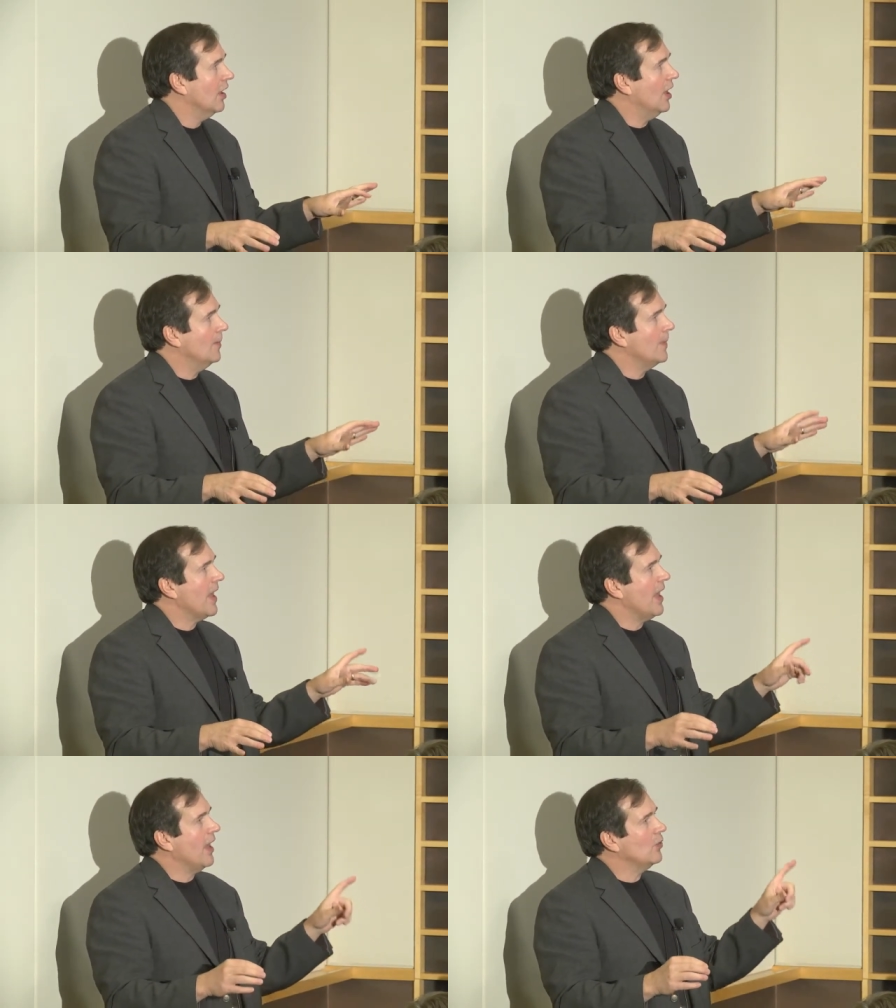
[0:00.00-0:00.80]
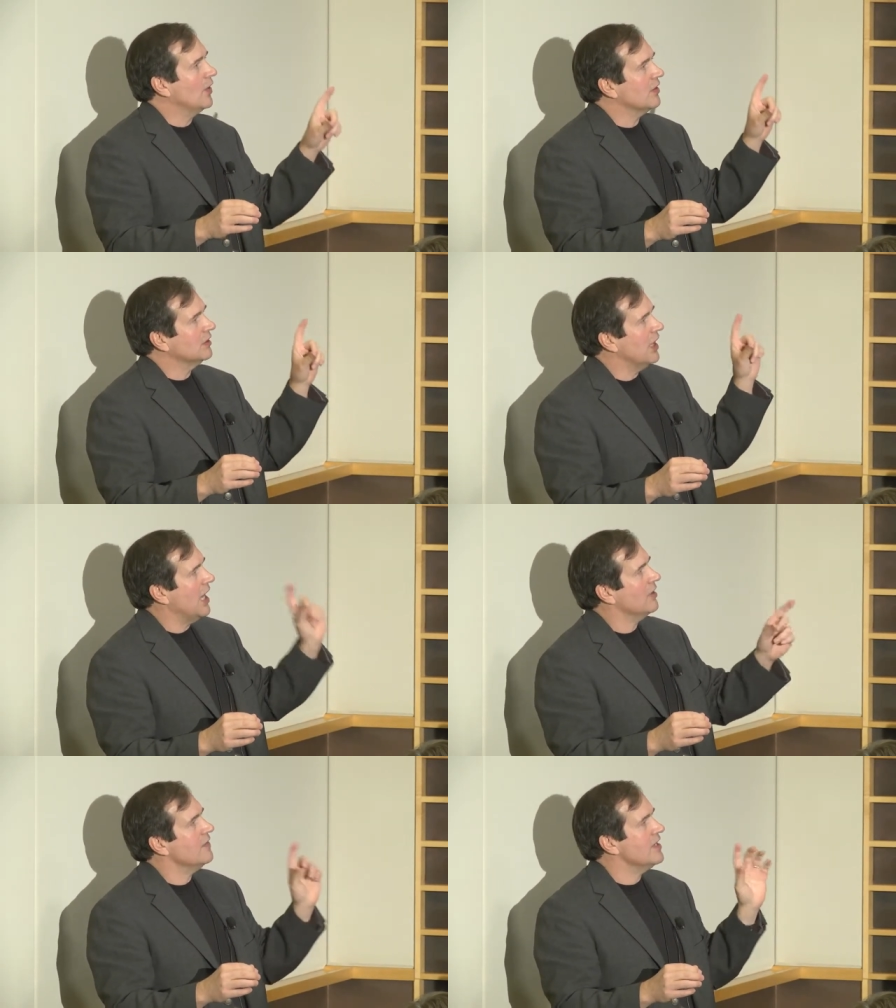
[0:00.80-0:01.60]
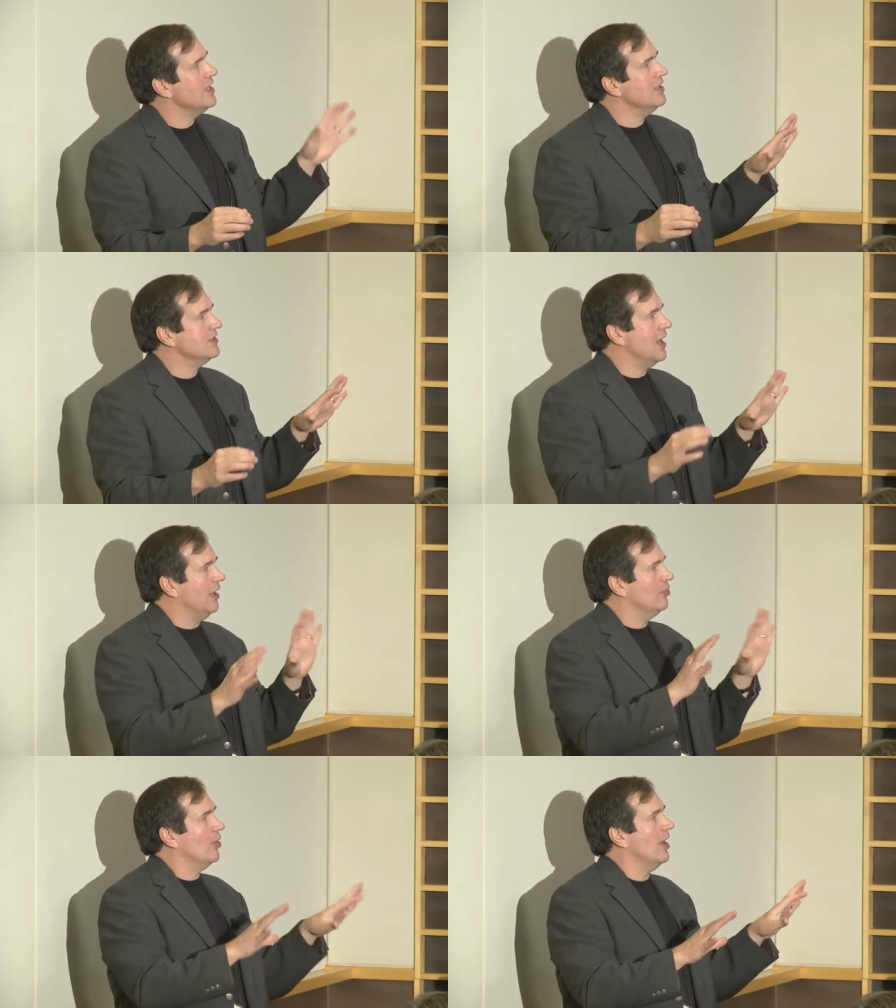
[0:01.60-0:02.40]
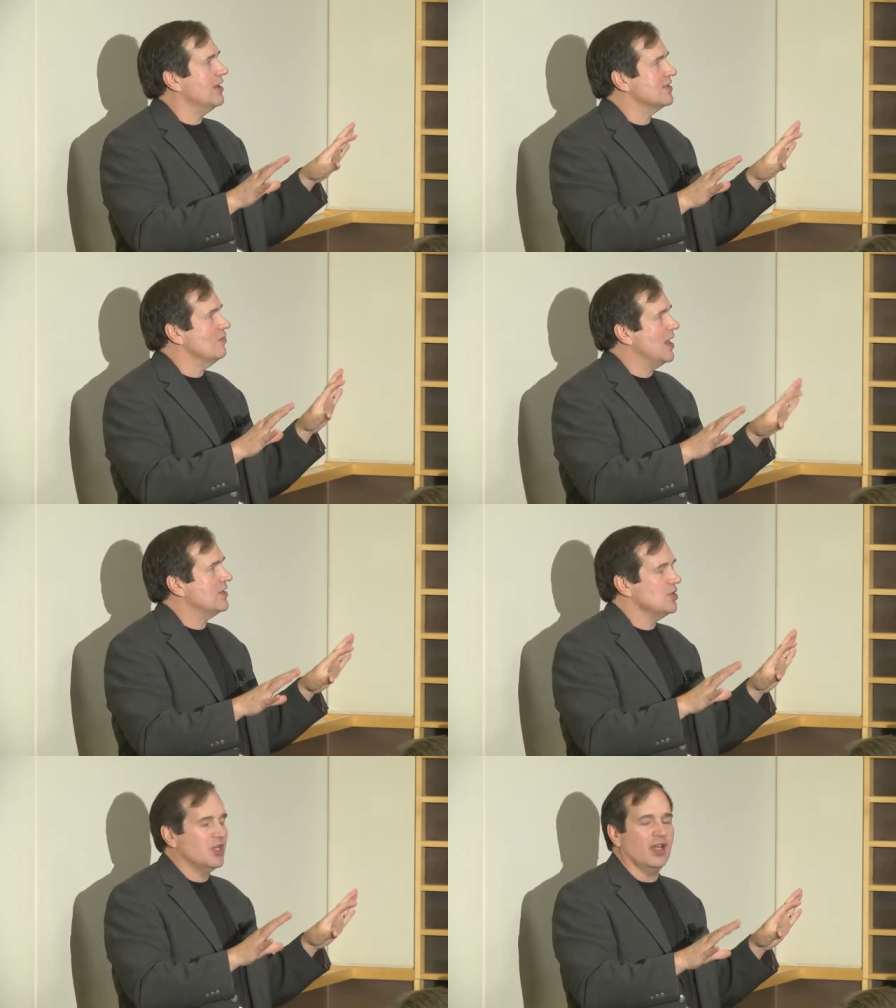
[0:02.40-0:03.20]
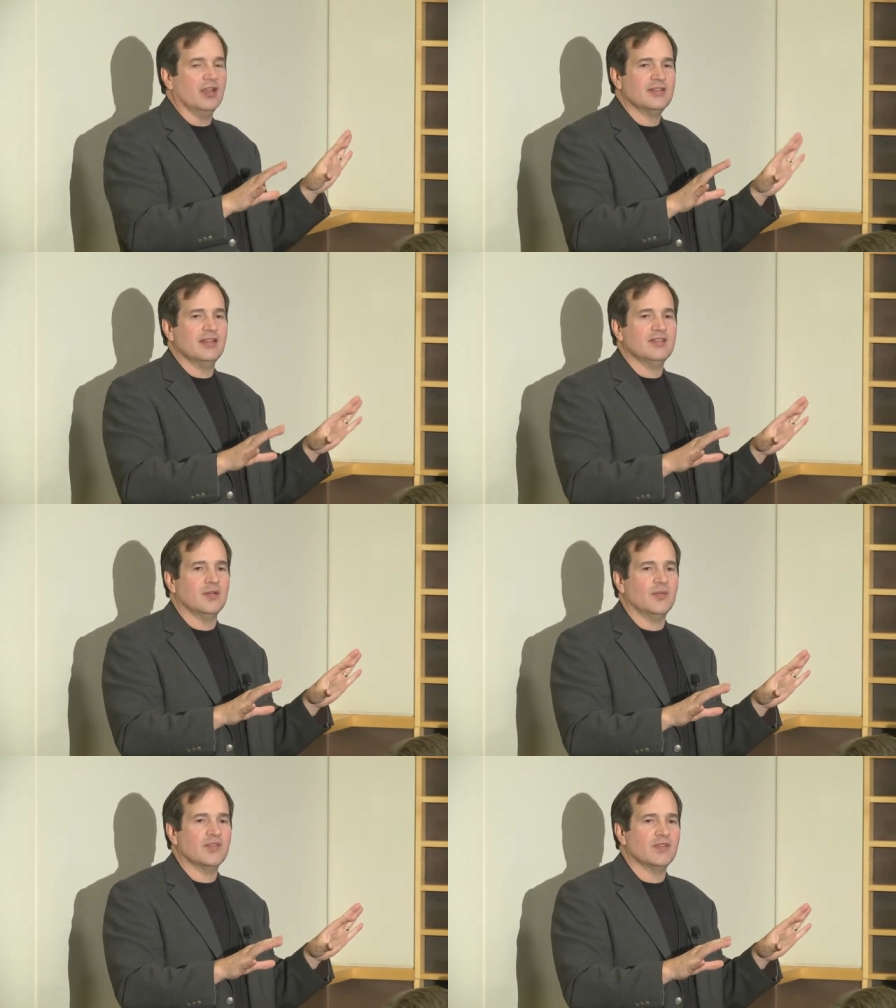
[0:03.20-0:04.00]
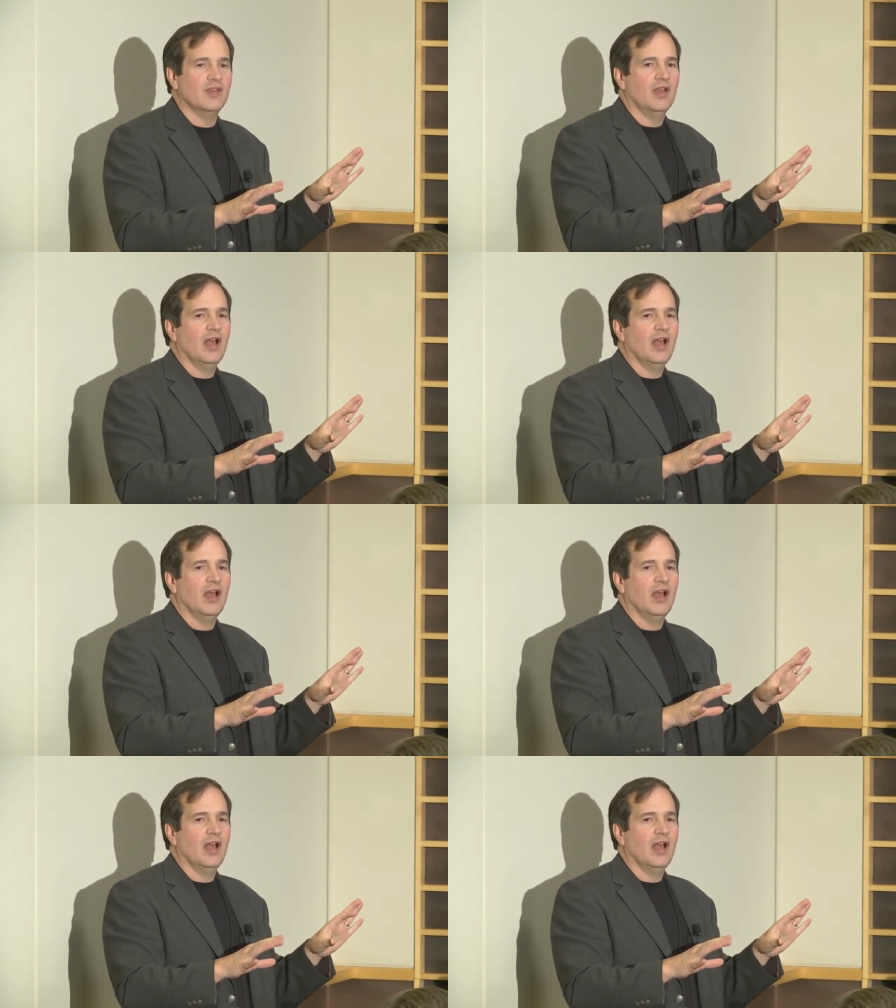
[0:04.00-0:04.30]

And with a lot of these enterprise messaging systems,